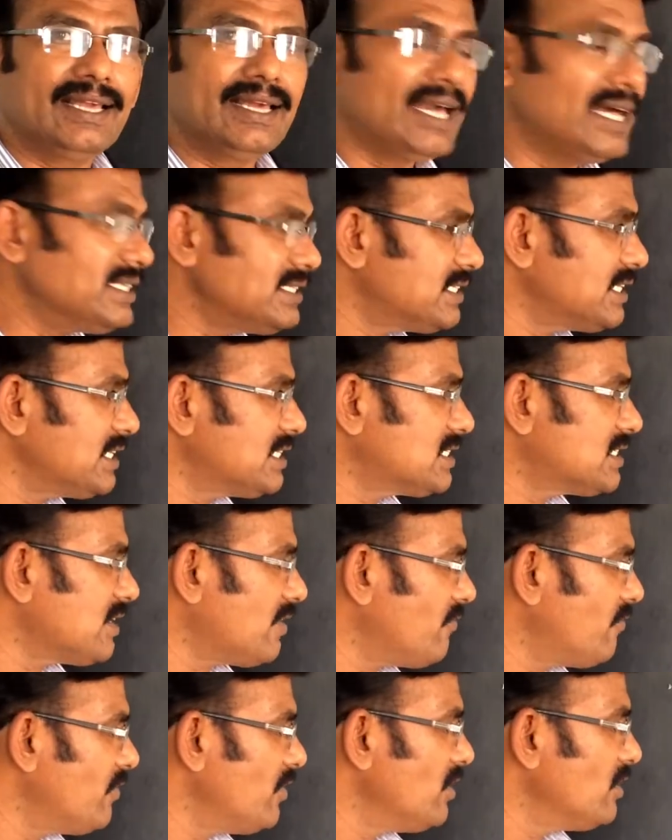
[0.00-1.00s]
consists
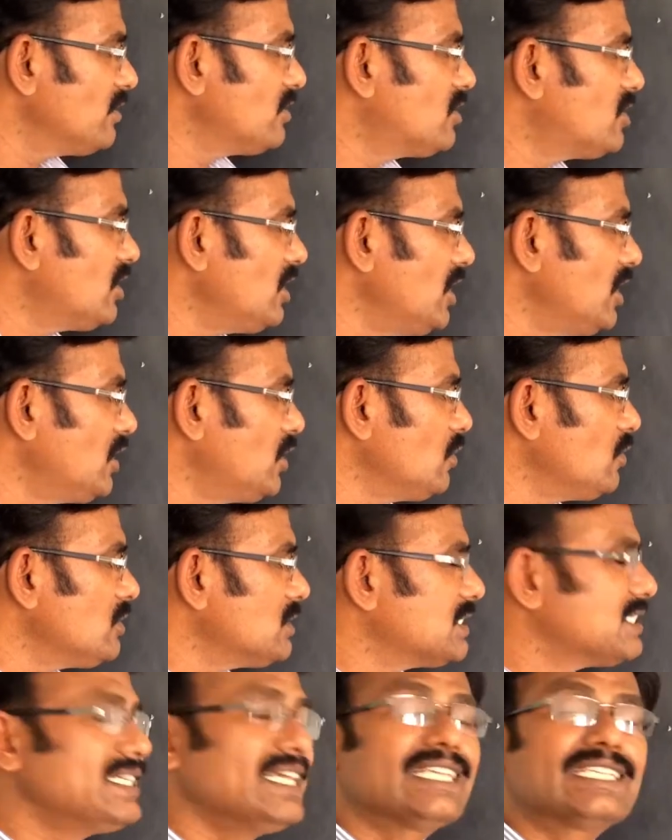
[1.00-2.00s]
of 3 to
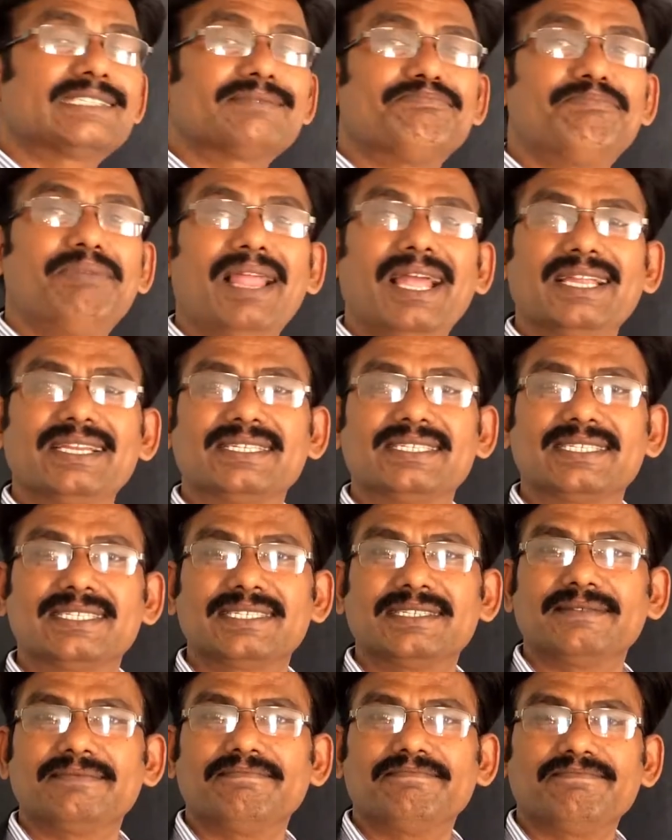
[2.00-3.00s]
6 plates.